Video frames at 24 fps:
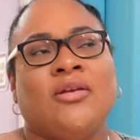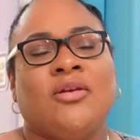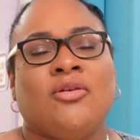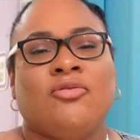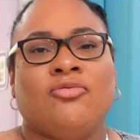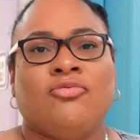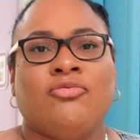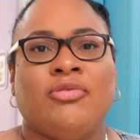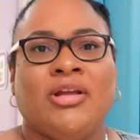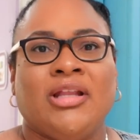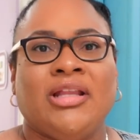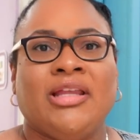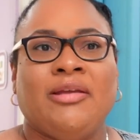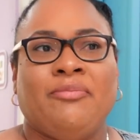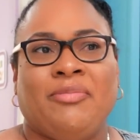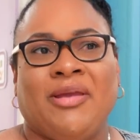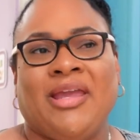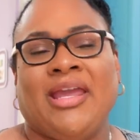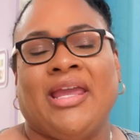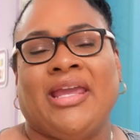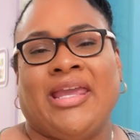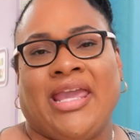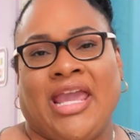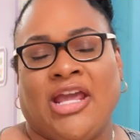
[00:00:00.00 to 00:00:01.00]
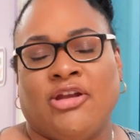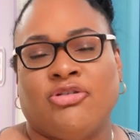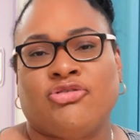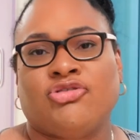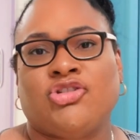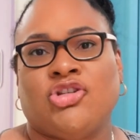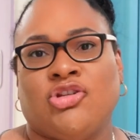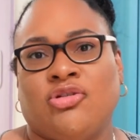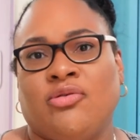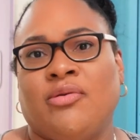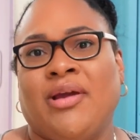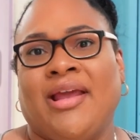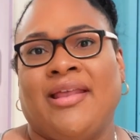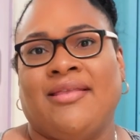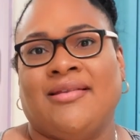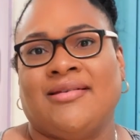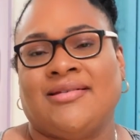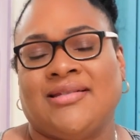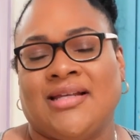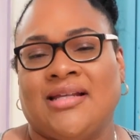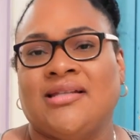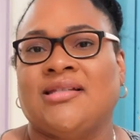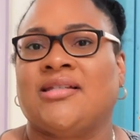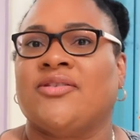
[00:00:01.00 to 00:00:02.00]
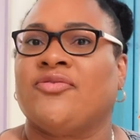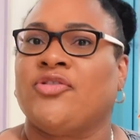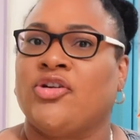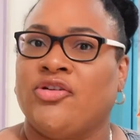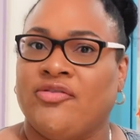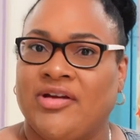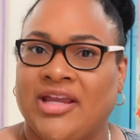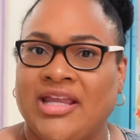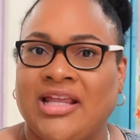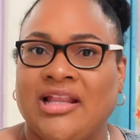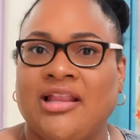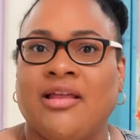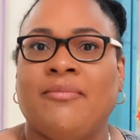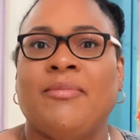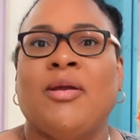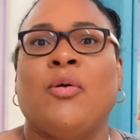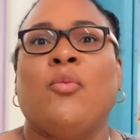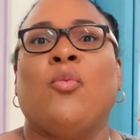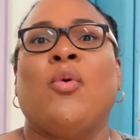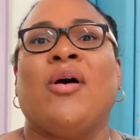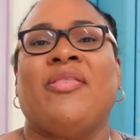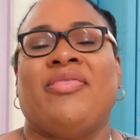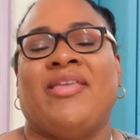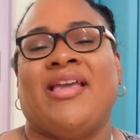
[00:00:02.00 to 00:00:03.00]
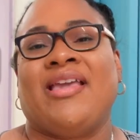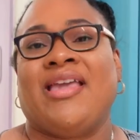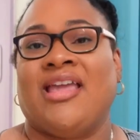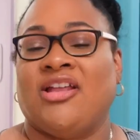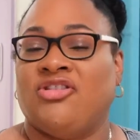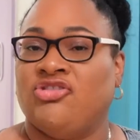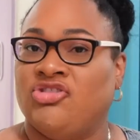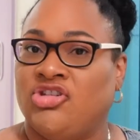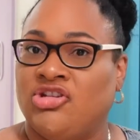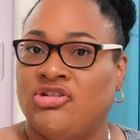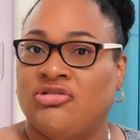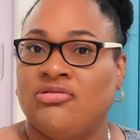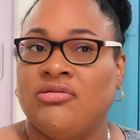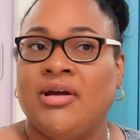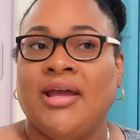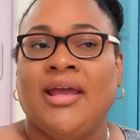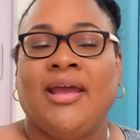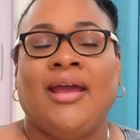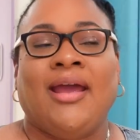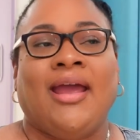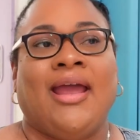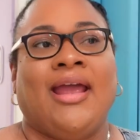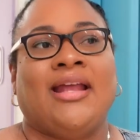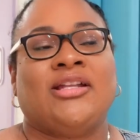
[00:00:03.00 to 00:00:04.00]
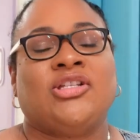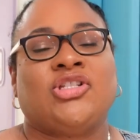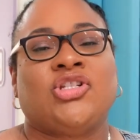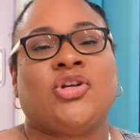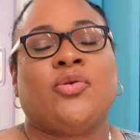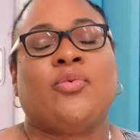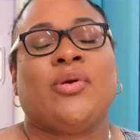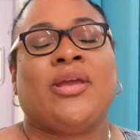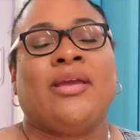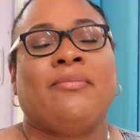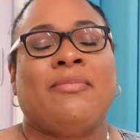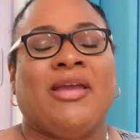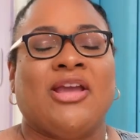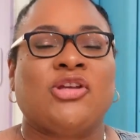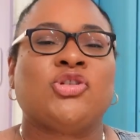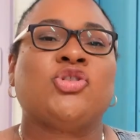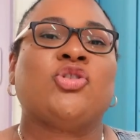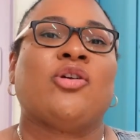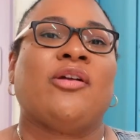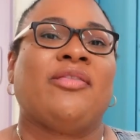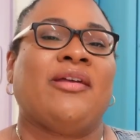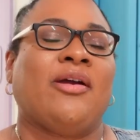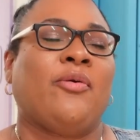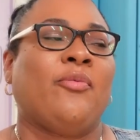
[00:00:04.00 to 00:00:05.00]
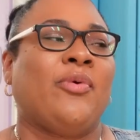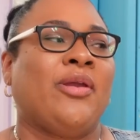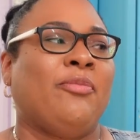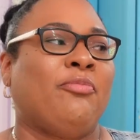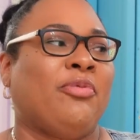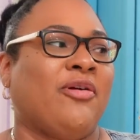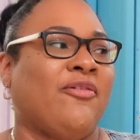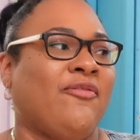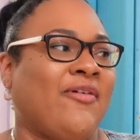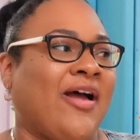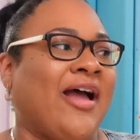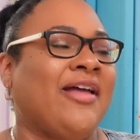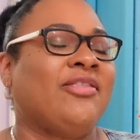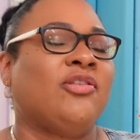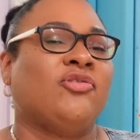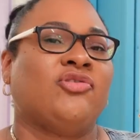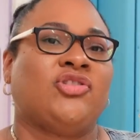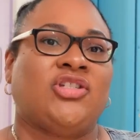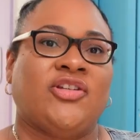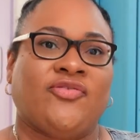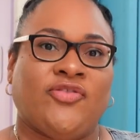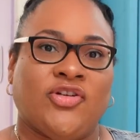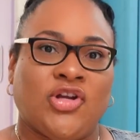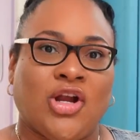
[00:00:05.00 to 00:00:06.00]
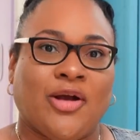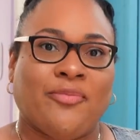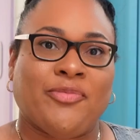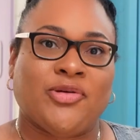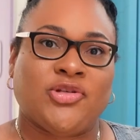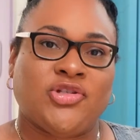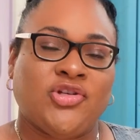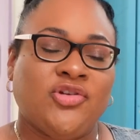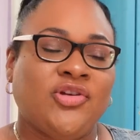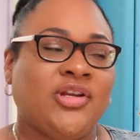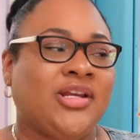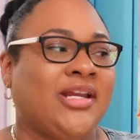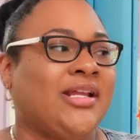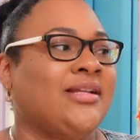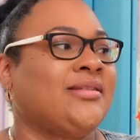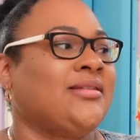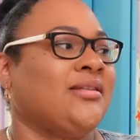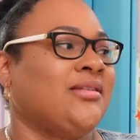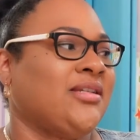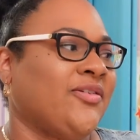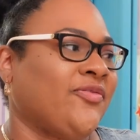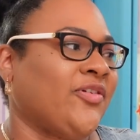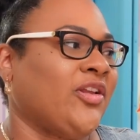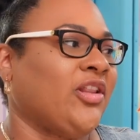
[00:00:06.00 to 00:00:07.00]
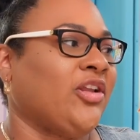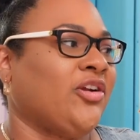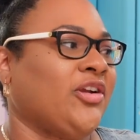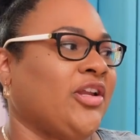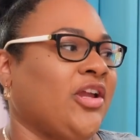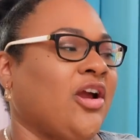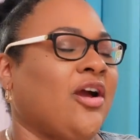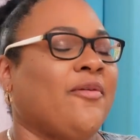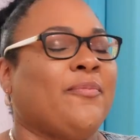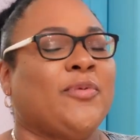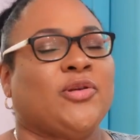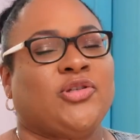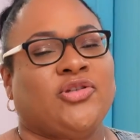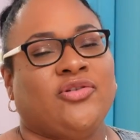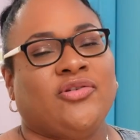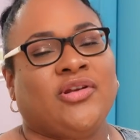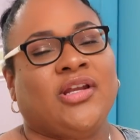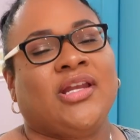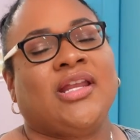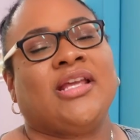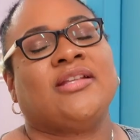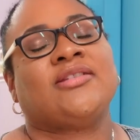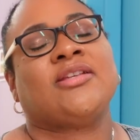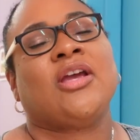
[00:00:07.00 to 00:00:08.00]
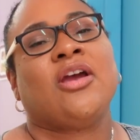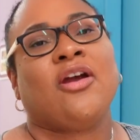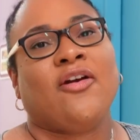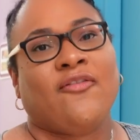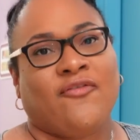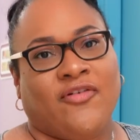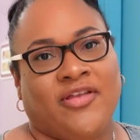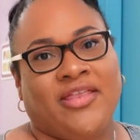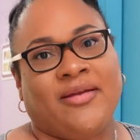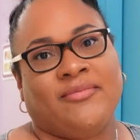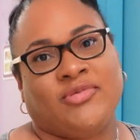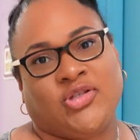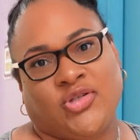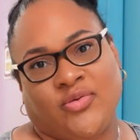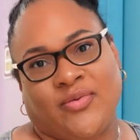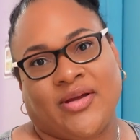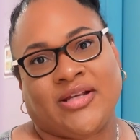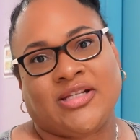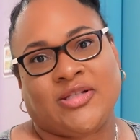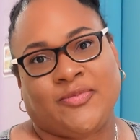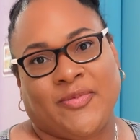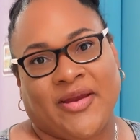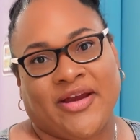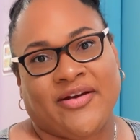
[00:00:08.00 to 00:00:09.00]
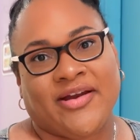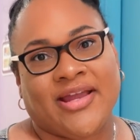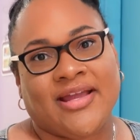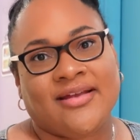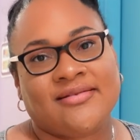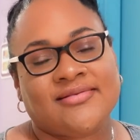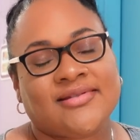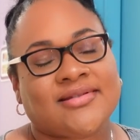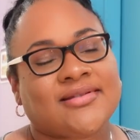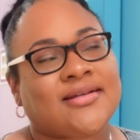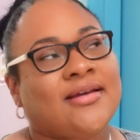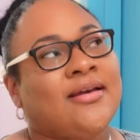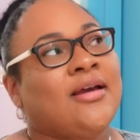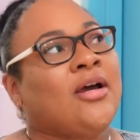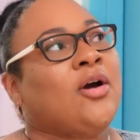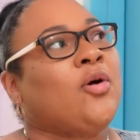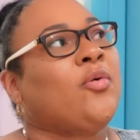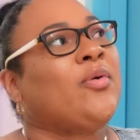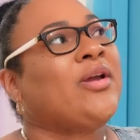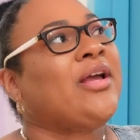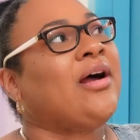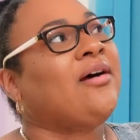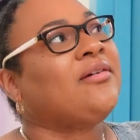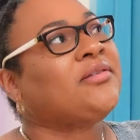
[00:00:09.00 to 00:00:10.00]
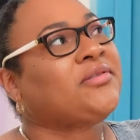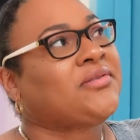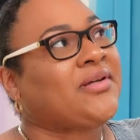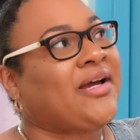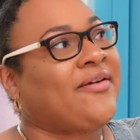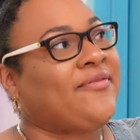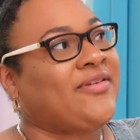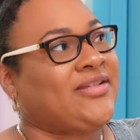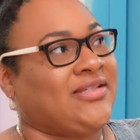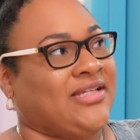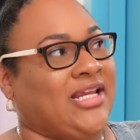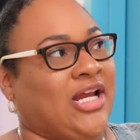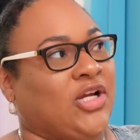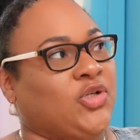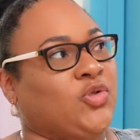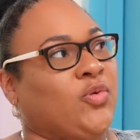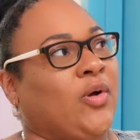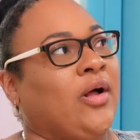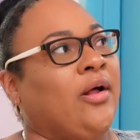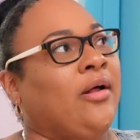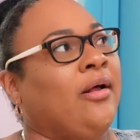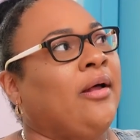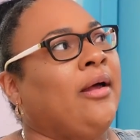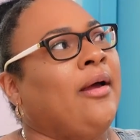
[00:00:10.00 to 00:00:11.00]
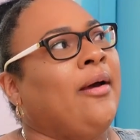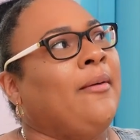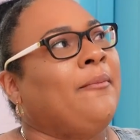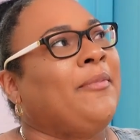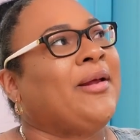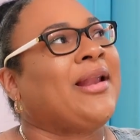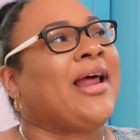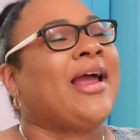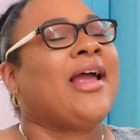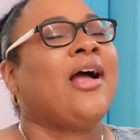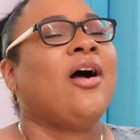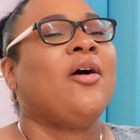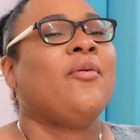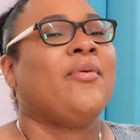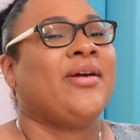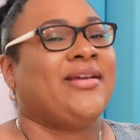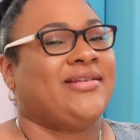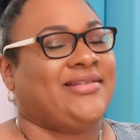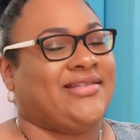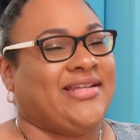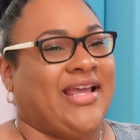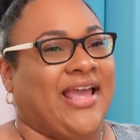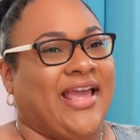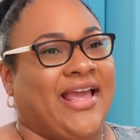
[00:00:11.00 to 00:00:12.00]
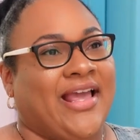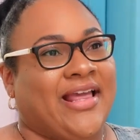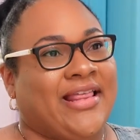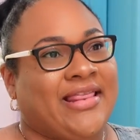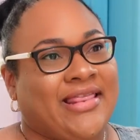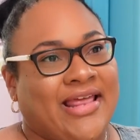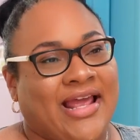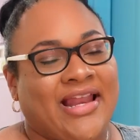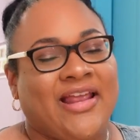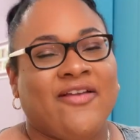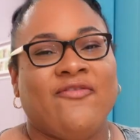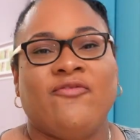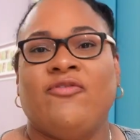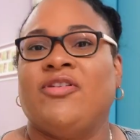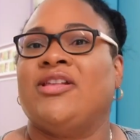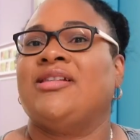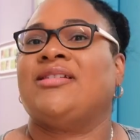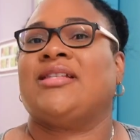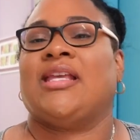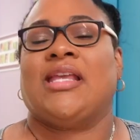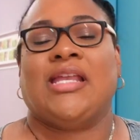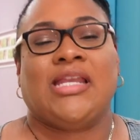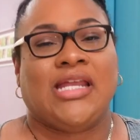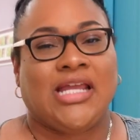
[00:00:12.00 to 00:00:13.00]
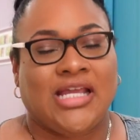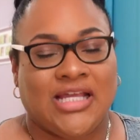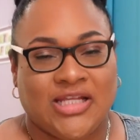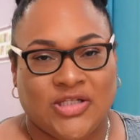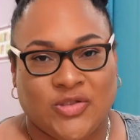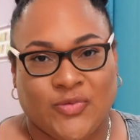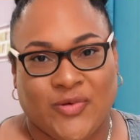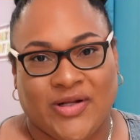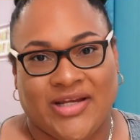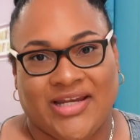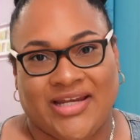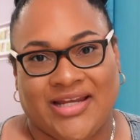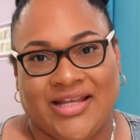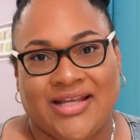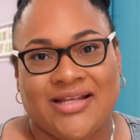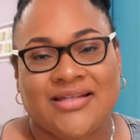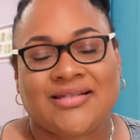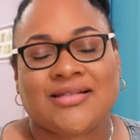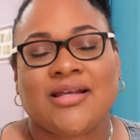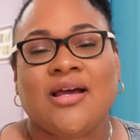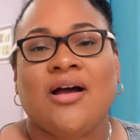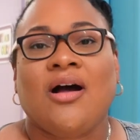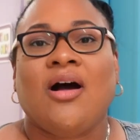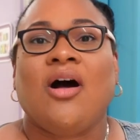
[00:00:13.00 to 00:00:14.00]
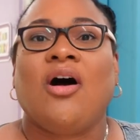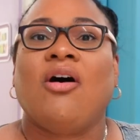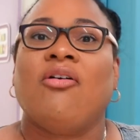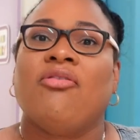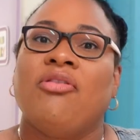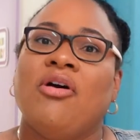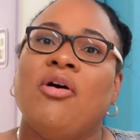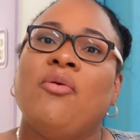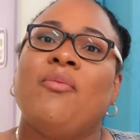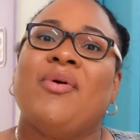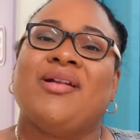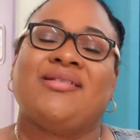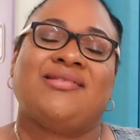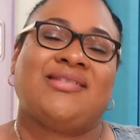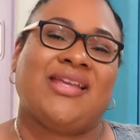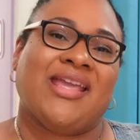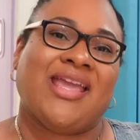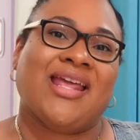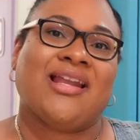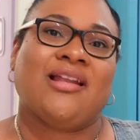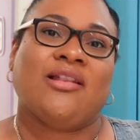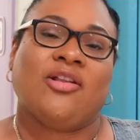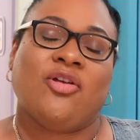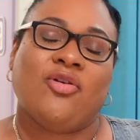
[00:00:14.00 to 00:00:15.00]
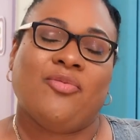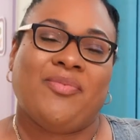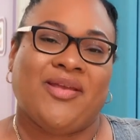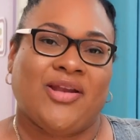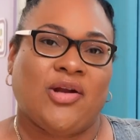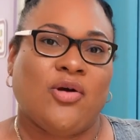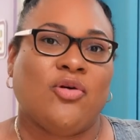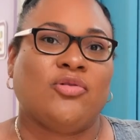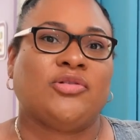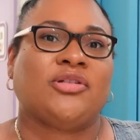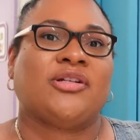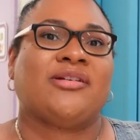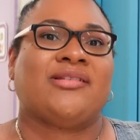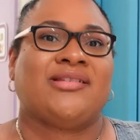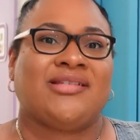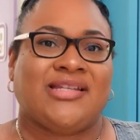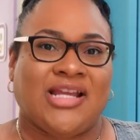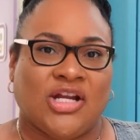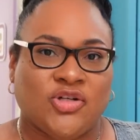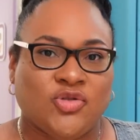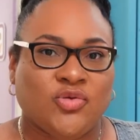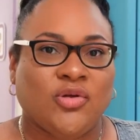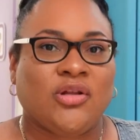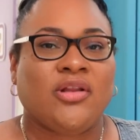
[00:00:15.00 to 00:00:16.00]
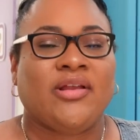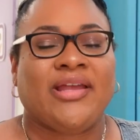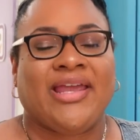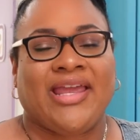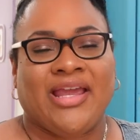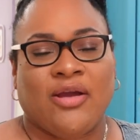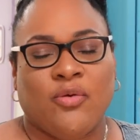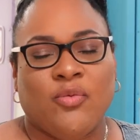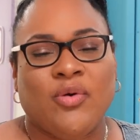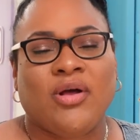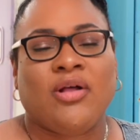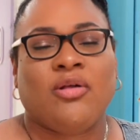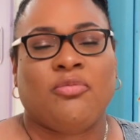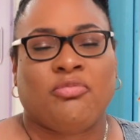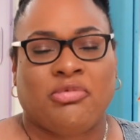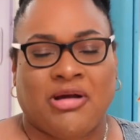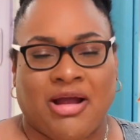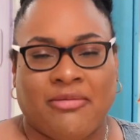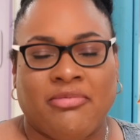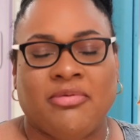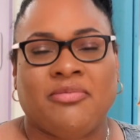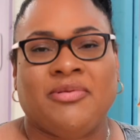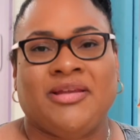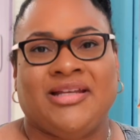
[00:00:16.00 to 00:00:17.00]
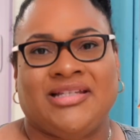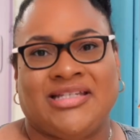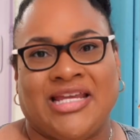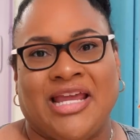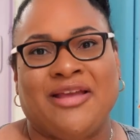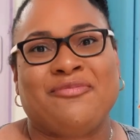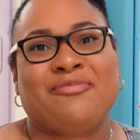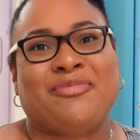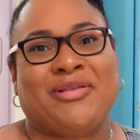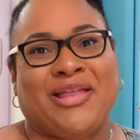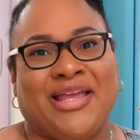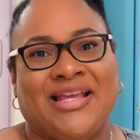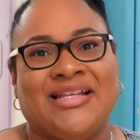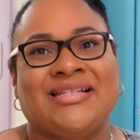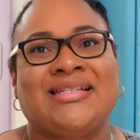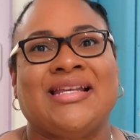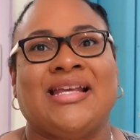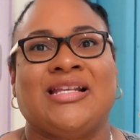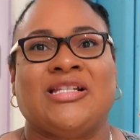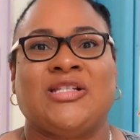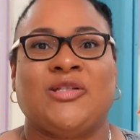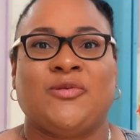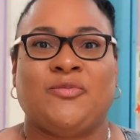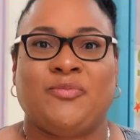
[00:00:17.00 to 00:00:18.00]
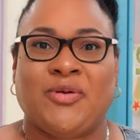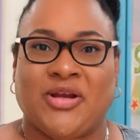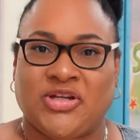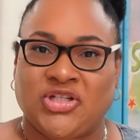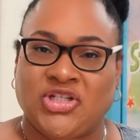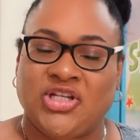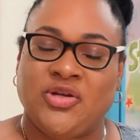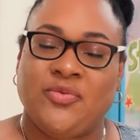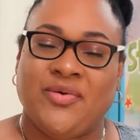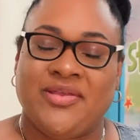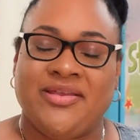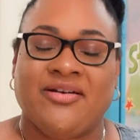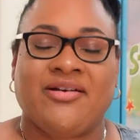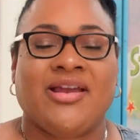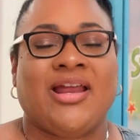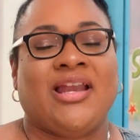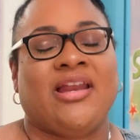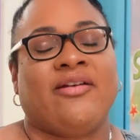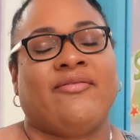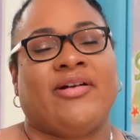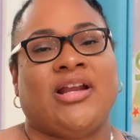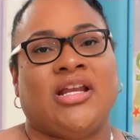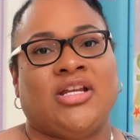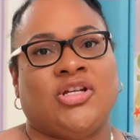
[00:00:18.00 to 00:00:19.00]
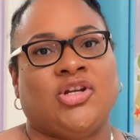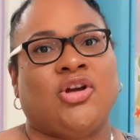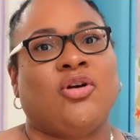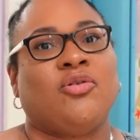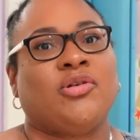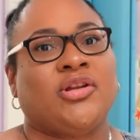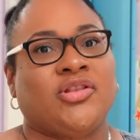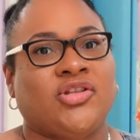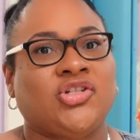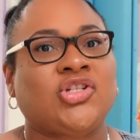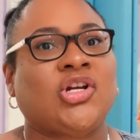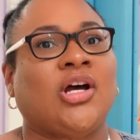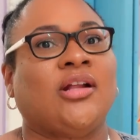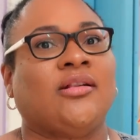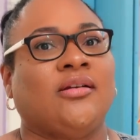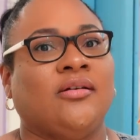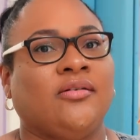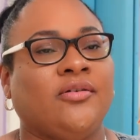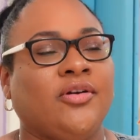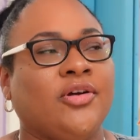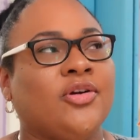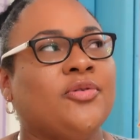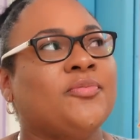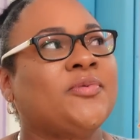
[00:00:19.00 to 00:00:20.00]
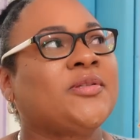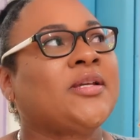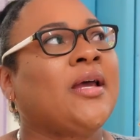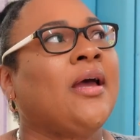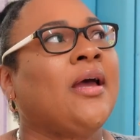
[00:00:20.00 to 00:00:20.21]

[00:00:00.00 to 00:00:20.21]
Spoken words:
really being catered to in the sense of curriculum and what they can do. And so we make sure that we provide those different opportunities and different learning opportunities for them to experience. We also have a schedule, but I always say that infants, it is what it is. Although once they get a little bit older, scheduling will probably take place, especially when they're getting ready to go to the toddler groups.